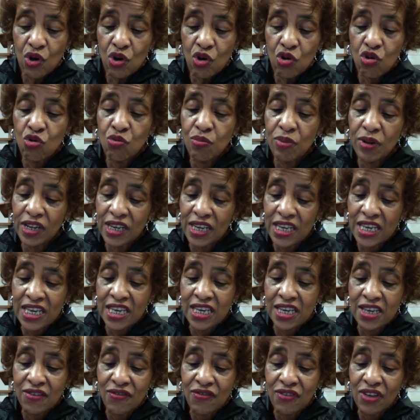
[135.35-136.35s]
who
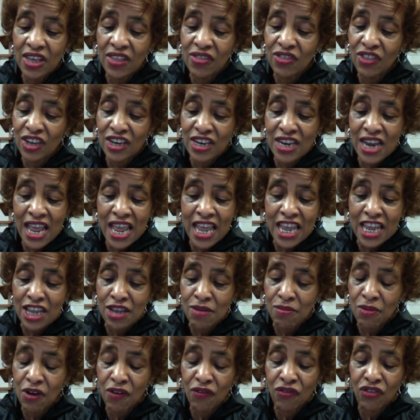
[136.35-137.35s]
believe in the
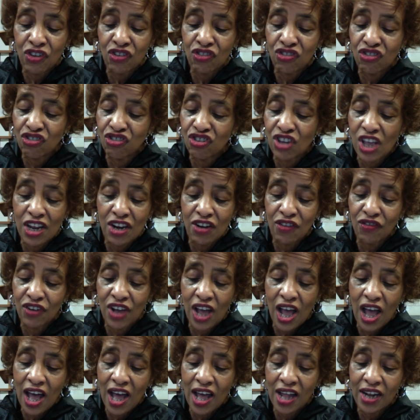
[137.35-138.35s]
name of the Son of
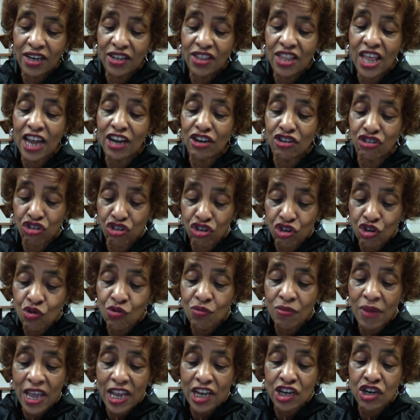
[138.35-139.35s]
God, that you
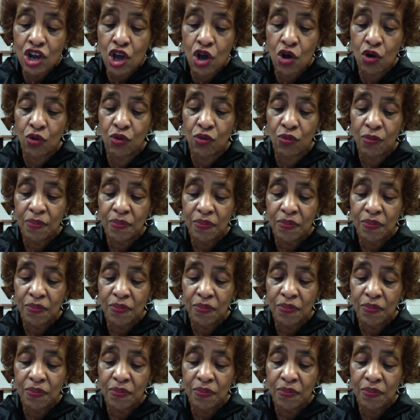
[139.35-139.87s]
may know